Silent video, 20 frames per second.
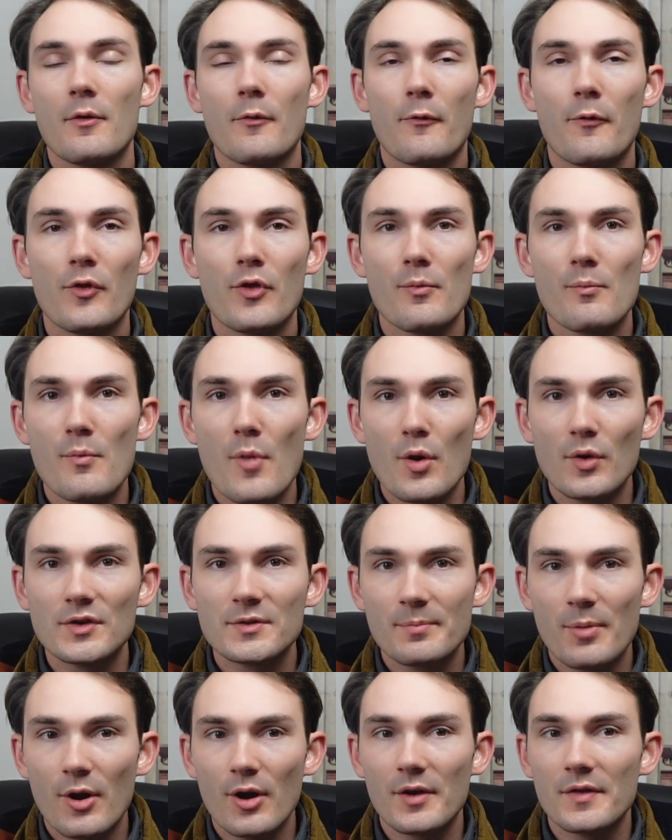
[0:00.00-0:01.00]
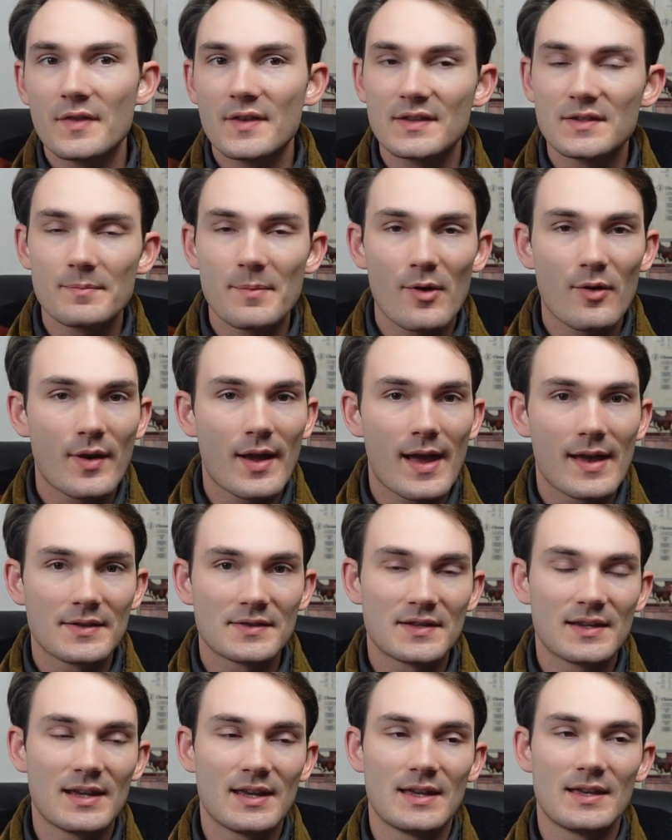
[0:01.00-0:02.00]
For the most part, this
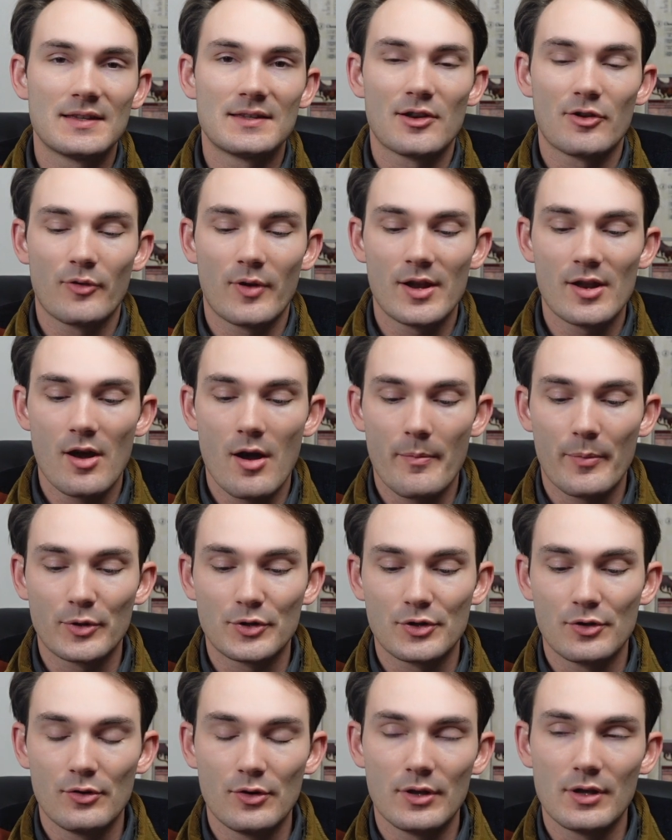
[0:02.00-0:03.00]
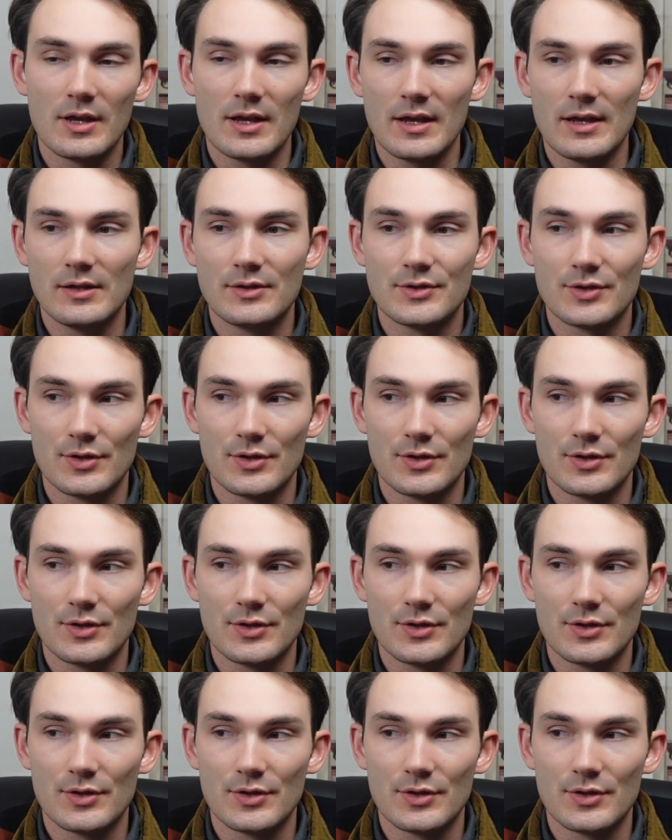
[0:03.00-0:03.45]
spellcasting is a great opportunity